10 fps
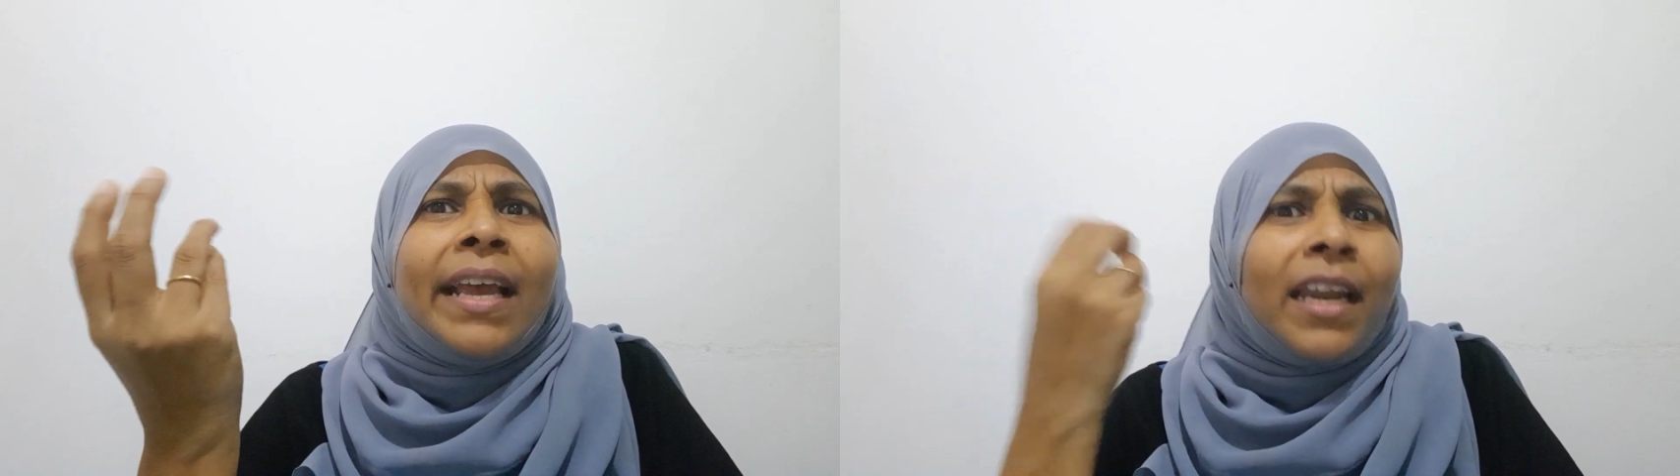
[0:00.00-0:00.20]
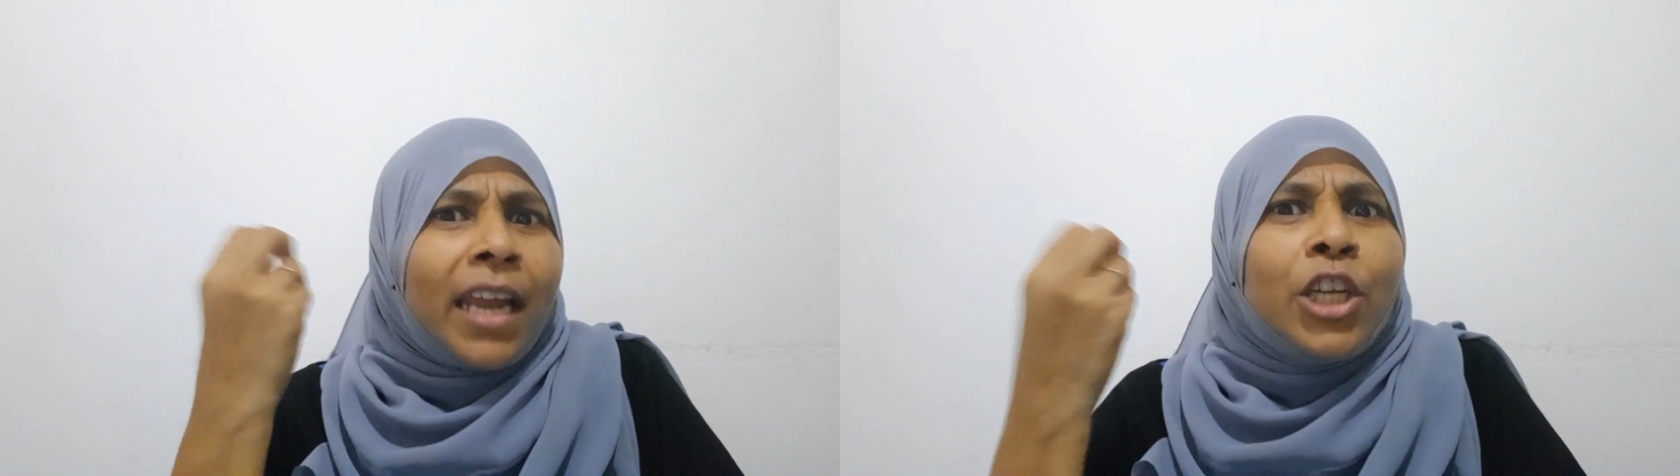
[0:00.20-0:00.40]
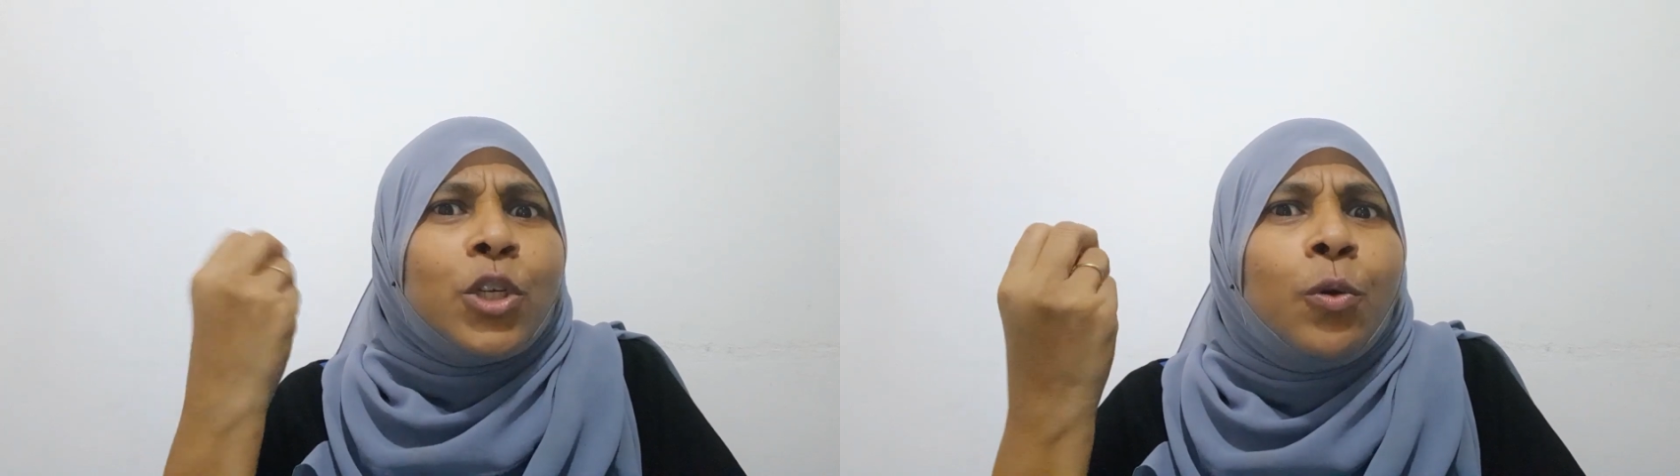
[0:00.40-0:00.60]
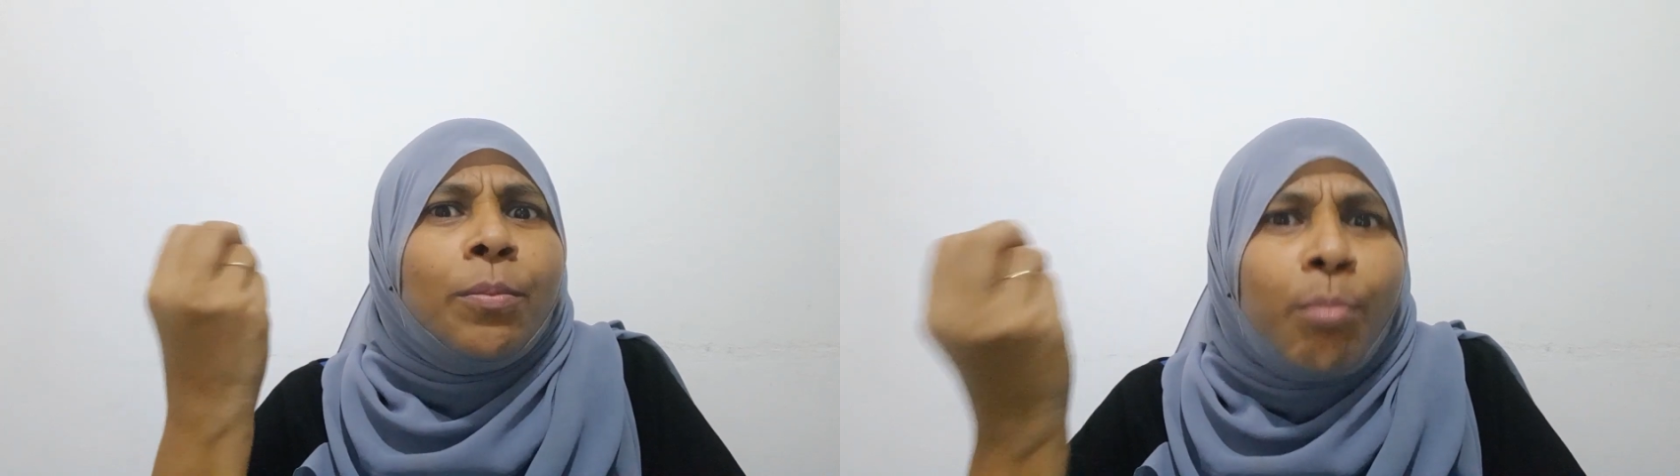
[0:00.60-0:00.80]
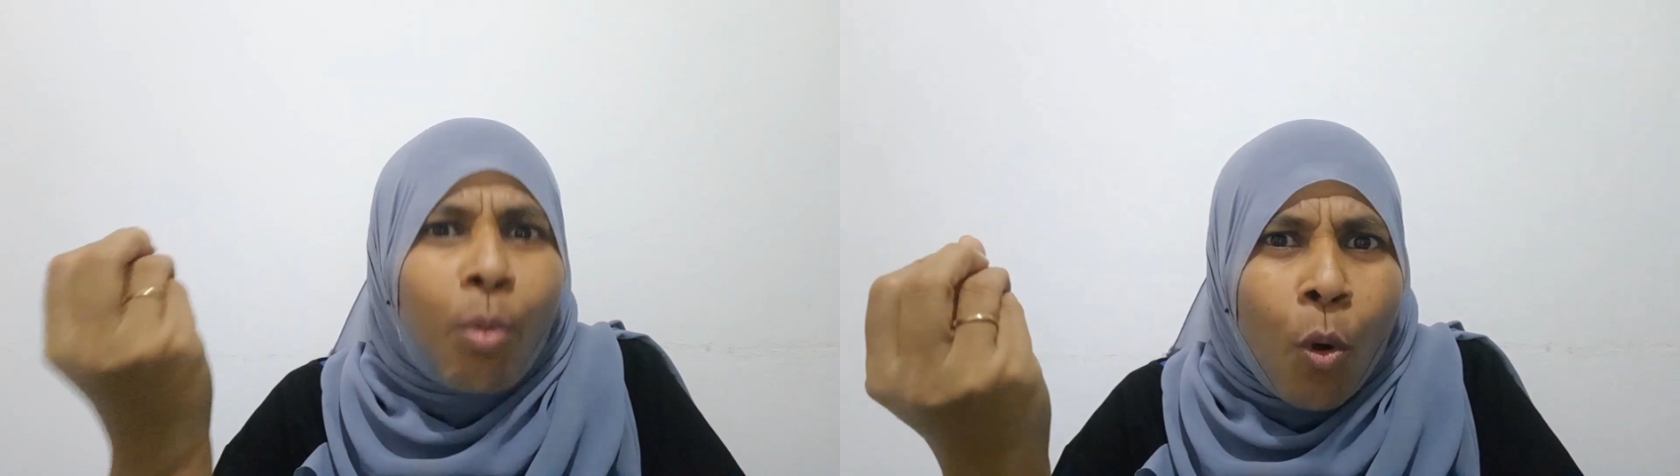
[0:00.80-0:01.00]
can i do
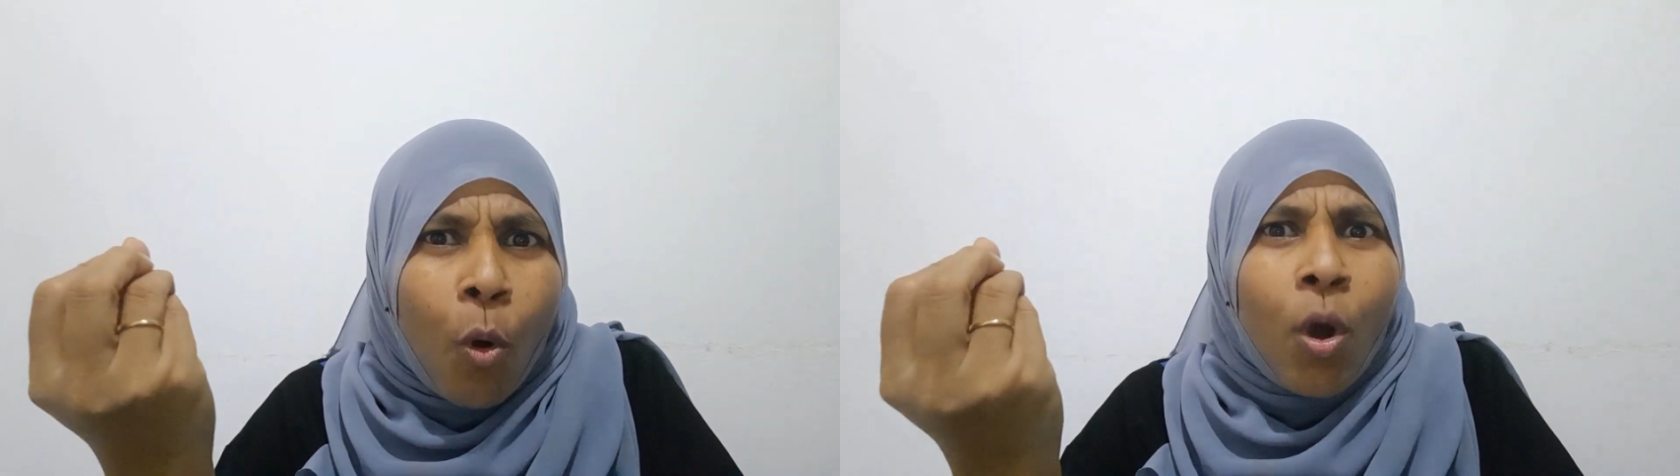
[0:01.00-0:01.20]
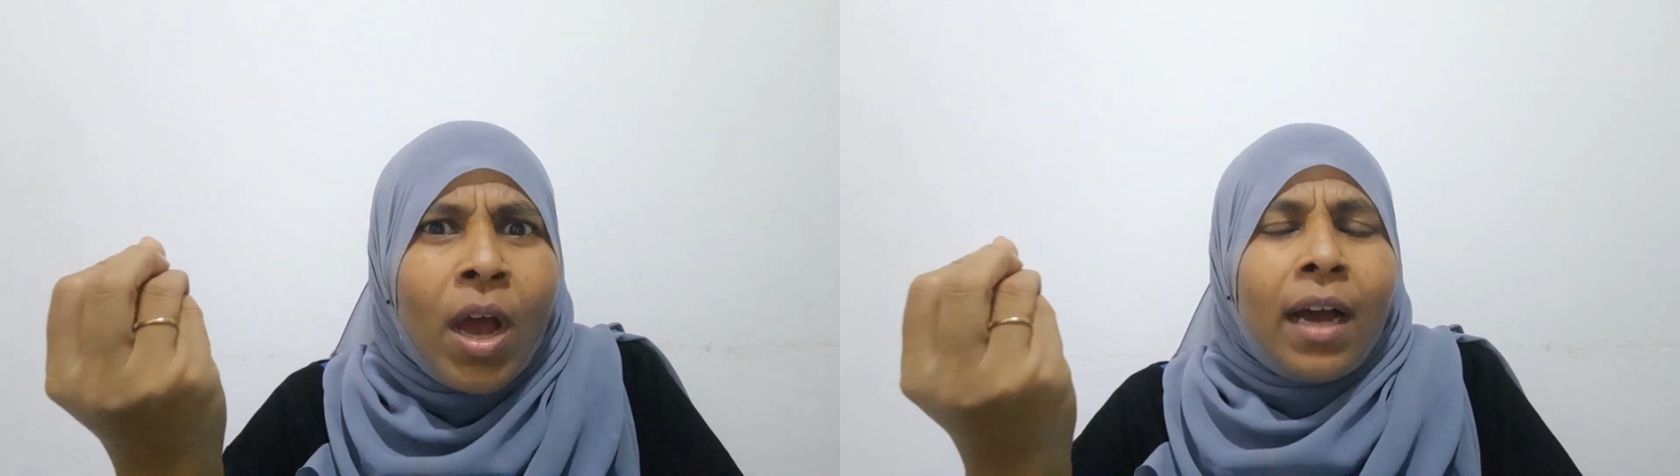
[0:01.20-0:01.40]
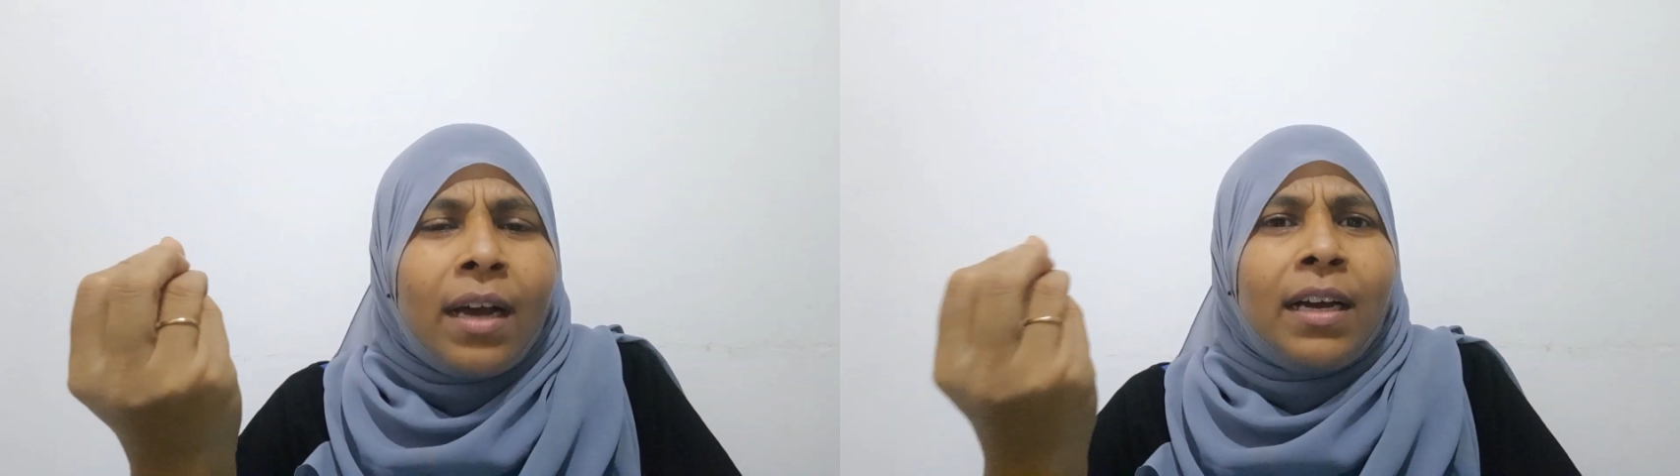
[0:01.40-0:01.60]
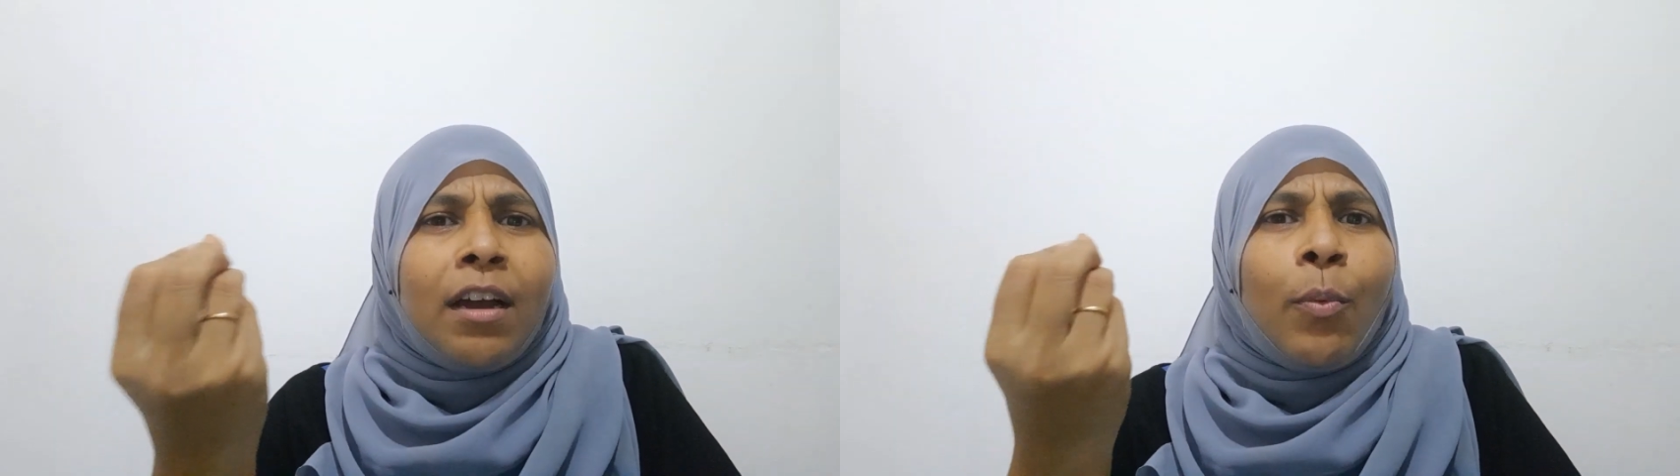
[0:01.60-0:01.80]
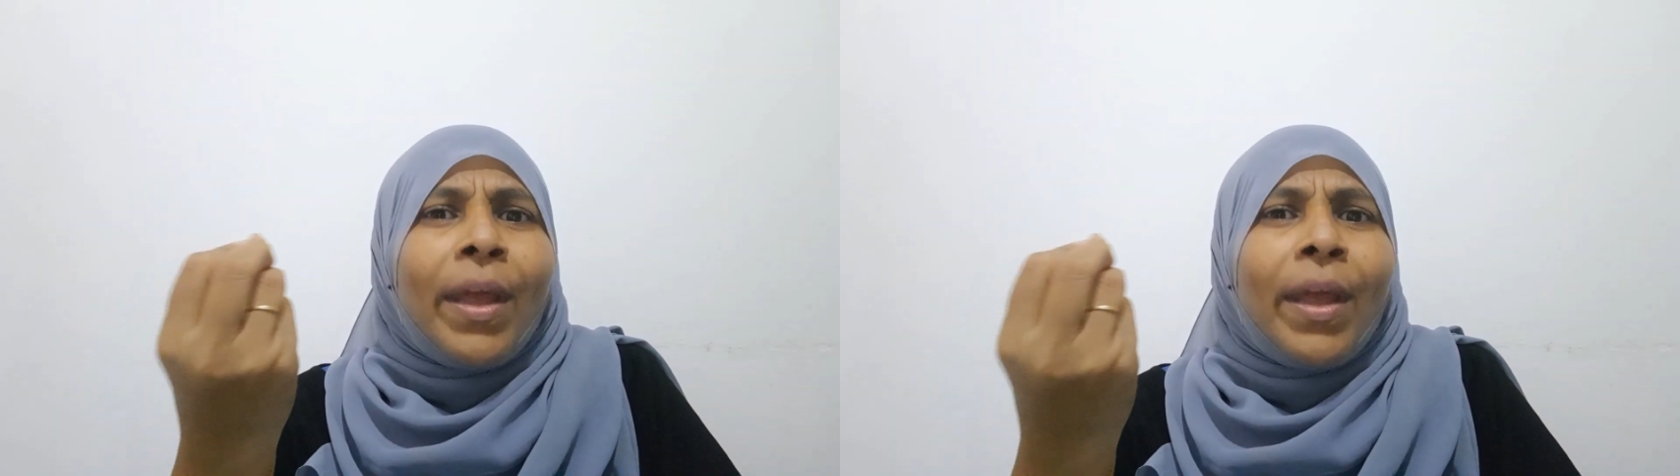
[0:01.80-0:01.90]
more uh,